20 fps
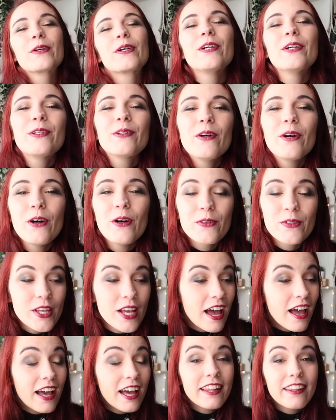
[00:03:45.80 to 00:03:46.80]
you're good, wolves.
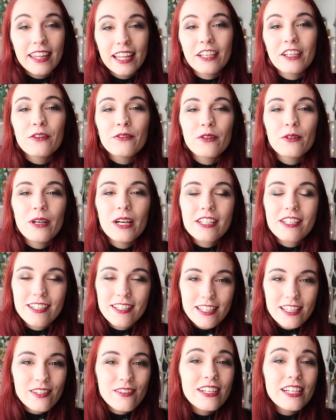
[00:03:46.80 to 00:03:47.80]
Thank you for
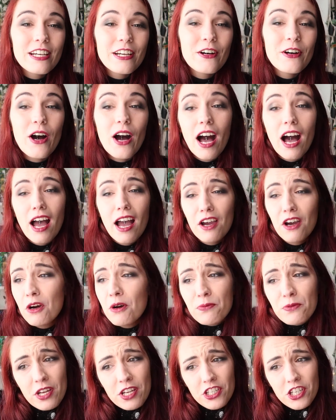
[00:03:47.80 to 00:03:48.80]
watching this video. I
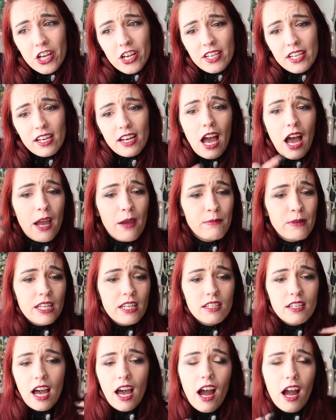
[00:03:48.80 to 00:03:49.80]
hope you enjoyed it. I
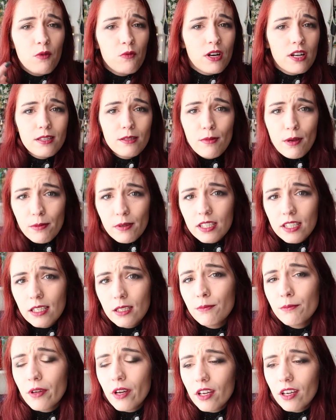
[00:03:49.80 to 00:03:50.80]
mean, I was
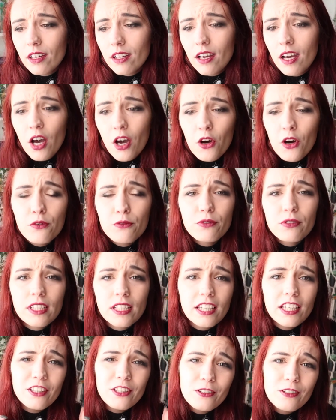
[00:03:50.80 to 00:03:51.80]
bubbling, but
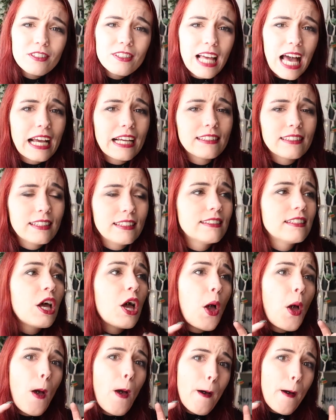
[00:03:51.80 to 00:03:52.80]
hopefully you liked it
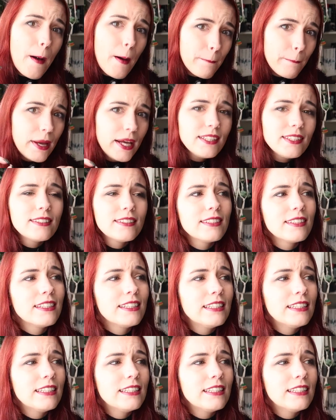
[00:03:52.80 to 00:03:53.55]
a bit,